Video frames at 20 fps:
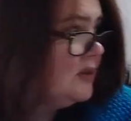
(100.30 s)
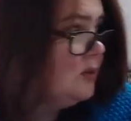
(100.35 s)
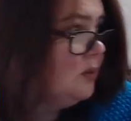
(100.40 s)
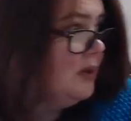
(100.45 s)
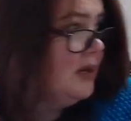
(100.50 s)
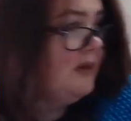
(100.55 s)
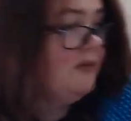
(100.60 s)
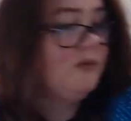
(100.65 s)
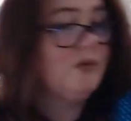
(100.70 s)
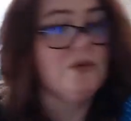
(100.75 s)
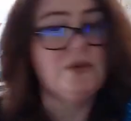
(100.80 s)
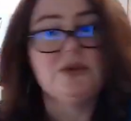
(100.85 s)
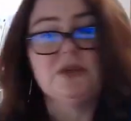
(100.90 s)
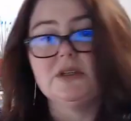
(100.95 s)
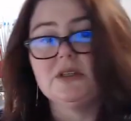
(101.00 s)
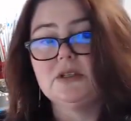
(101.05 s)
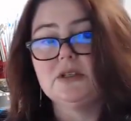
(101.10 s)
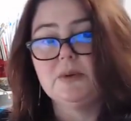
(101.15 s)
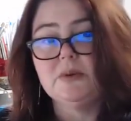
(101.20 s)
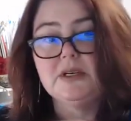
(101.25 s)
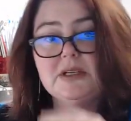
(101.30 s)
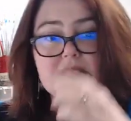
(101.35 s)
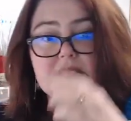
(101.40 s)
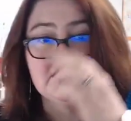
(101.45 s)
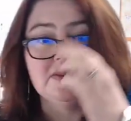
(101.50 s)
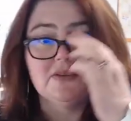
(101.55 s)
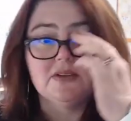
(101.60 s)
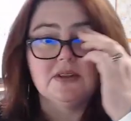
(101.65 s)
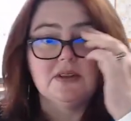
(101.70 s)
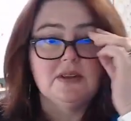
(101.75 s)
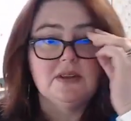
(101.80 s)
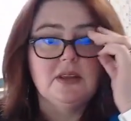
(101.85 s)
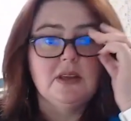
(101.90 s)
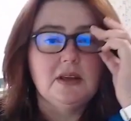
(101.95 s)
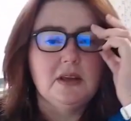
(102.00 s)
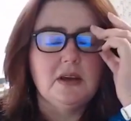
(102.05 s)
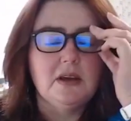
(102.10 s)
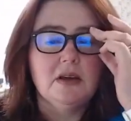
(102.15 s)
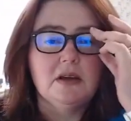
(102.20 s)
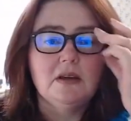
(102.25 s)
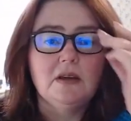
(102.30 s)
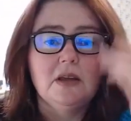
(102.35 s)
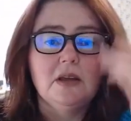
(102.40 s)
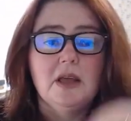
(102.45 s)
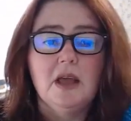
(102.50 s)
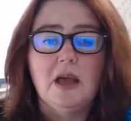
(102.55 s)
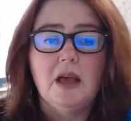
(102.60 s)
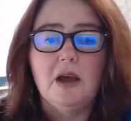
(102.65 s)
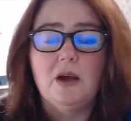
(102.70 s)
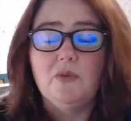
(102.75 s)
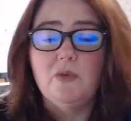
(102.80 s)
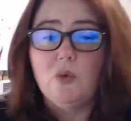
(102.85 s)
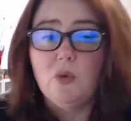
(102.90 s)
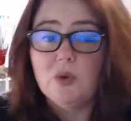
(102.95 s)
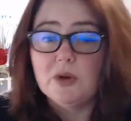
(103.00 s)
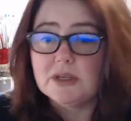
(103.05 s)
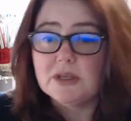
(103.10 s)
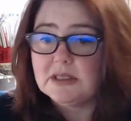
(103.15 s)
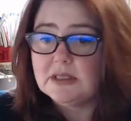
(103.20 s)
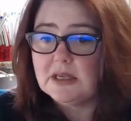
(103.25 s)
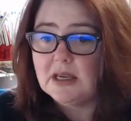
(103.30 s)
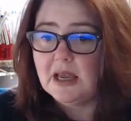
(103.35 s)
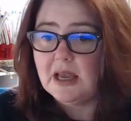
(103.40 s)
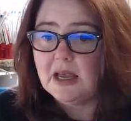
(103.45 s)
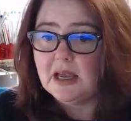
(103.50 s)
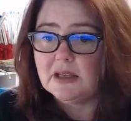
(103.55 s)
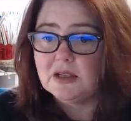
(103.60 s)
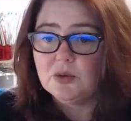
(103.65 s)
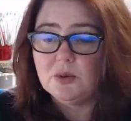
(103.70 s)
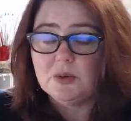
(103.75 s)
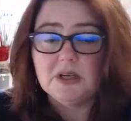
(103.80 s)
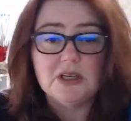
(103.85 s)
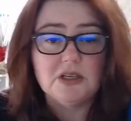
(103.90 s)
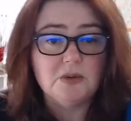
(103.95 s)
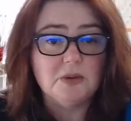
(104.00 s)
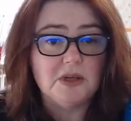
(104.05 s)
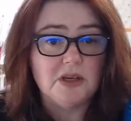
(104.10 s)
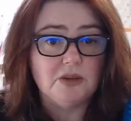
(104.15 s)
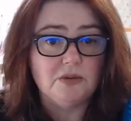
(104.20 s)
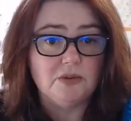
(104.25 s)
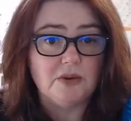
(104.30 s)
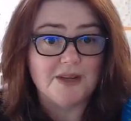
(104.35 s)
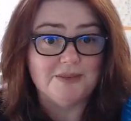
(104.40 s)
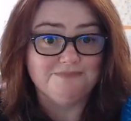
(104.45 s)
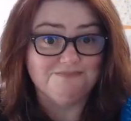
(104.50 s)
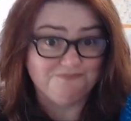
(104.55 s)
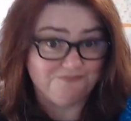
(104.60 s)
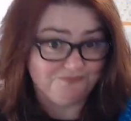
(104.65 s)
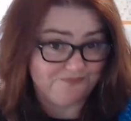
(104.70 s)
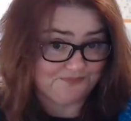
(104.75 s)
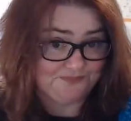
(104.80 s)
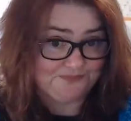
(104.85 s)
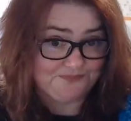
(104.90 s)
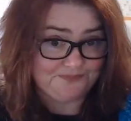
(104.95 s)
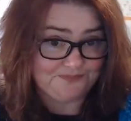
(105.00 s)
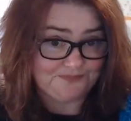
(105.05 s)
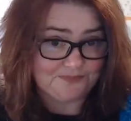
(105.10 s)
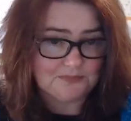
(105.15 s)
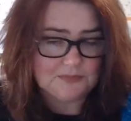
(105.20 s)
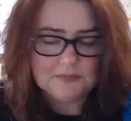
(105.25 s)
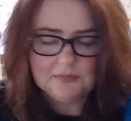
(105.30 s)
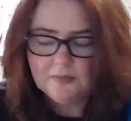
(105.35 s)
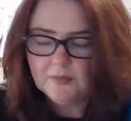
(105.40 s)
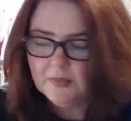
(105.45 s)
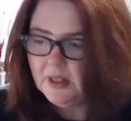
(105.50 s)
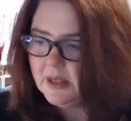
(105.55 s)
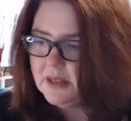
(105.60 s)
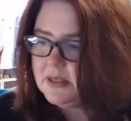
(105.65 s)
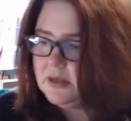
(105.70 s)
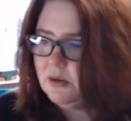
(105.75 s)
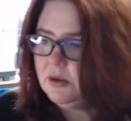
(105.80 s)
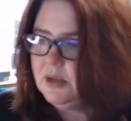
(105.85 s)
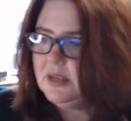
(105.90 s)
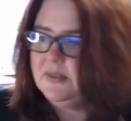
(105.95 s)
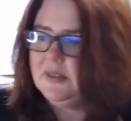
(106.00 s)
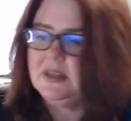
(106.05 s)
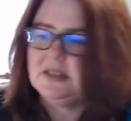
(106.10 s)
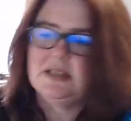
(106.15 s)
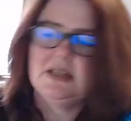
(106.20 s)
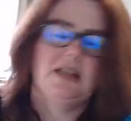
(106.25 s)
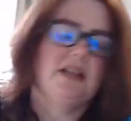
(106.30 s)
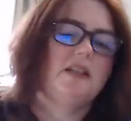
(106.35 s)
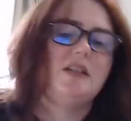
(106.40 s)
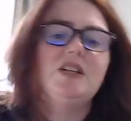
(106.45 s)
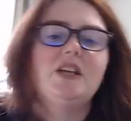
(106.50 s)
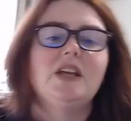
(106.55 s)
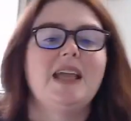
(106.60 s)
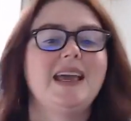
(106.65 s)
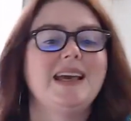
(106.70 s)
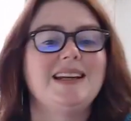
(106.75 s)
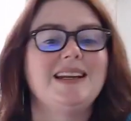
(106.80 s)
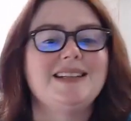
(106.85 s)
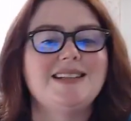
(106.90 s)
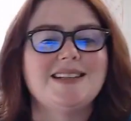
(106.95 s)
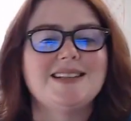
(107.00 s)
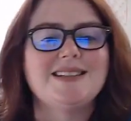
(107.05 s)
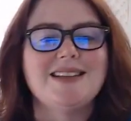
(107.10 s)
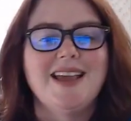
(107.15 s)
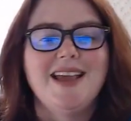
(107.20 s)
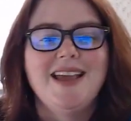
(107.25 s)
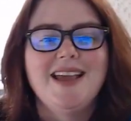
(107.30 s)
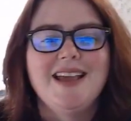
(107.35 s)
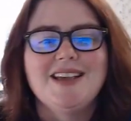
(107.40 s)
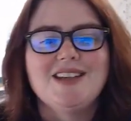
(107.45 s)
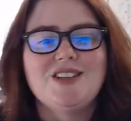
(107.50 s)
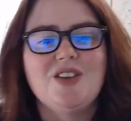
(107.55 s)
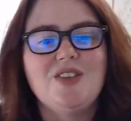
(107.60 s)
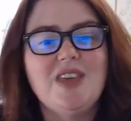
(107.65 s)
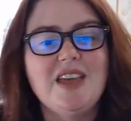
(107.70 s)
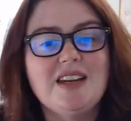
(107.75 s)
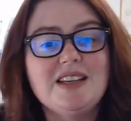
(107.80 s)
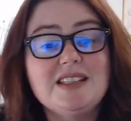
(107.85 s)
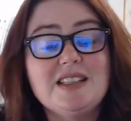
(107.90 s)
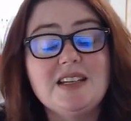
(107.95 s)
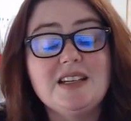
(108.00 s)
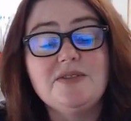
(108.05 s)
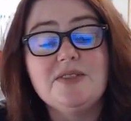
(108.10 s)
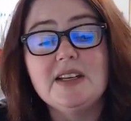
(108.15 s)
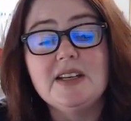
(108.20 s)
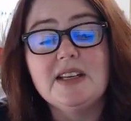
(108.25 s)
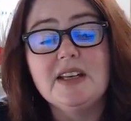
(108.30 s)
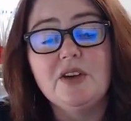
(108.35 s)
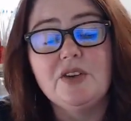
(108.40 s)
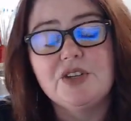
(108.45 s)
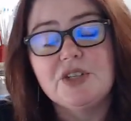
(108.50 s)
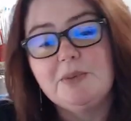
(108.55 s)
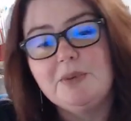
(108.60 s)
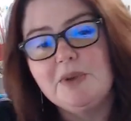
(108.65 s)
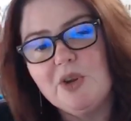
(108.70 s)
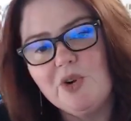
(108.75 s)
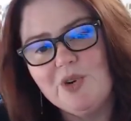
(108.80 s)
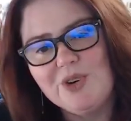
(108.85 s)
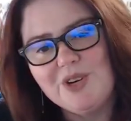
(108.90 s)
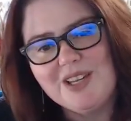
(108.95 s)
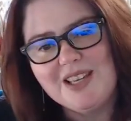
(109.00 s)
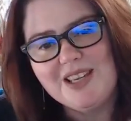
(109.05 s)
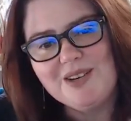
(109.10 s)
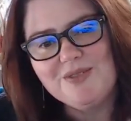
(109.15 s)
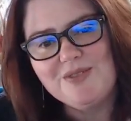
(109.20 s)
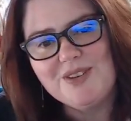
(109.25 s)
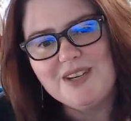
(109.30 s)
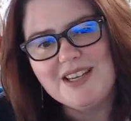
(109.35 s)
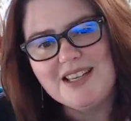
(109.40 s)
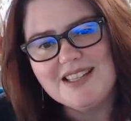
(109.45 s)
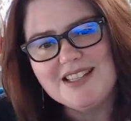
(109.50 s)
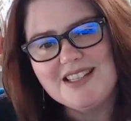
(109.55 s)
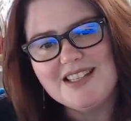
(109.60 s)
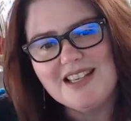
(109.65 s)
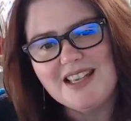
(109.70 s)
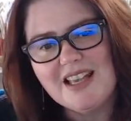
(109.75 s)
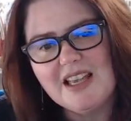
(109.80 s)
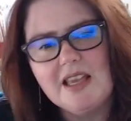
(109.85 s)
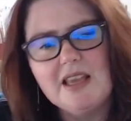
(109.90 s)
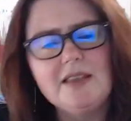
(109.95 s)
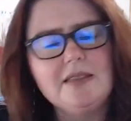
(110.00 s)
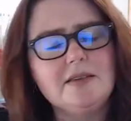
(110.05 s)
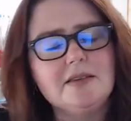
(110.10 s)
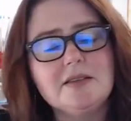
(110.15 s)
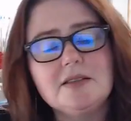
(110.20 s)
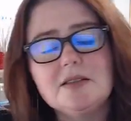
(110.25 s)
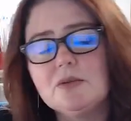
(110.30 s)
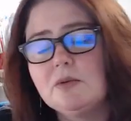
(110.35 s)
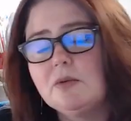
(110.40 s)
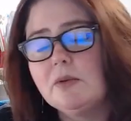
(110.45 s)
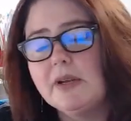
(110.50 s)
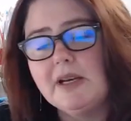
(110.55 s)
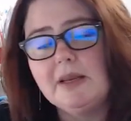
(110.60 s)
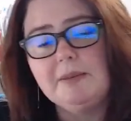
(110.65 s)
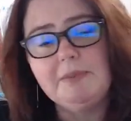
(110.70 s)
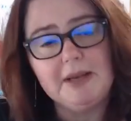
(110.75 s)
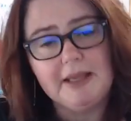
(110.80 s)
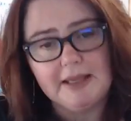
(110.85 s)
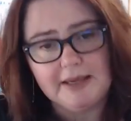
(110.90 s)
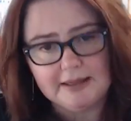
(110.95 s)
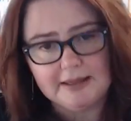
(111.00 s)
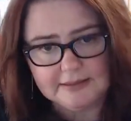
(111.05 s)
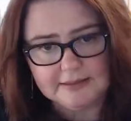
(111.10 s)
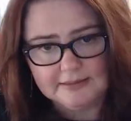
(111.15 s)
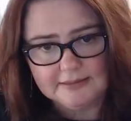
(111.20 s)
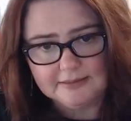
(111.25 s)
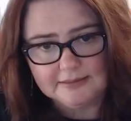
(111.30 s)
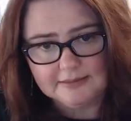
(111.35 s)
24th to the 27th, there you go, of August 2023. So get that down in your calendars. So that is definitely going to be on again for next year. Ethan's already planning.